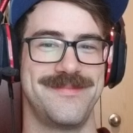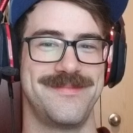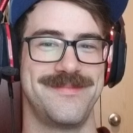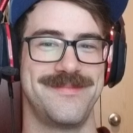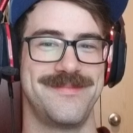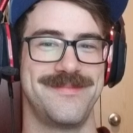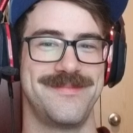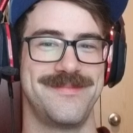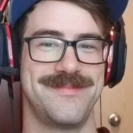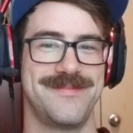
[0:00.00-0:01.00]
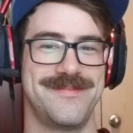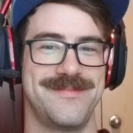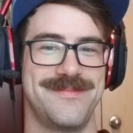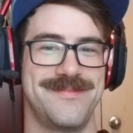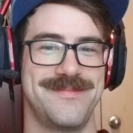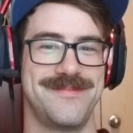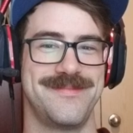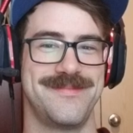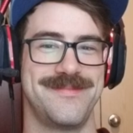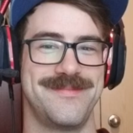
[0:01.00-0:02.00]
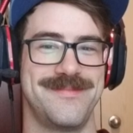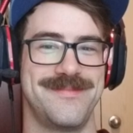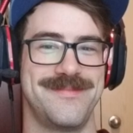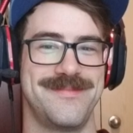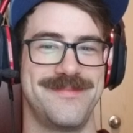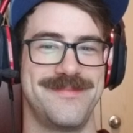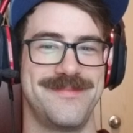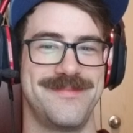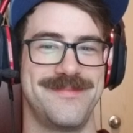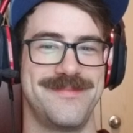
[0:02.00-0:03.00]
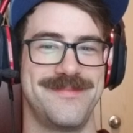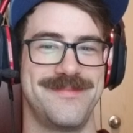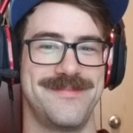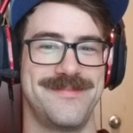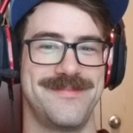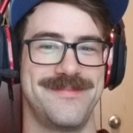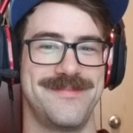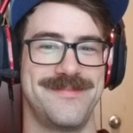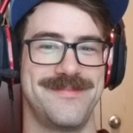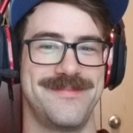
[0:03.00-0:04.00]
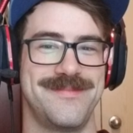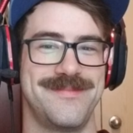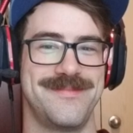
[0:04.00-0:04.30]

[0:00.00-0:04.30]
(not speaking)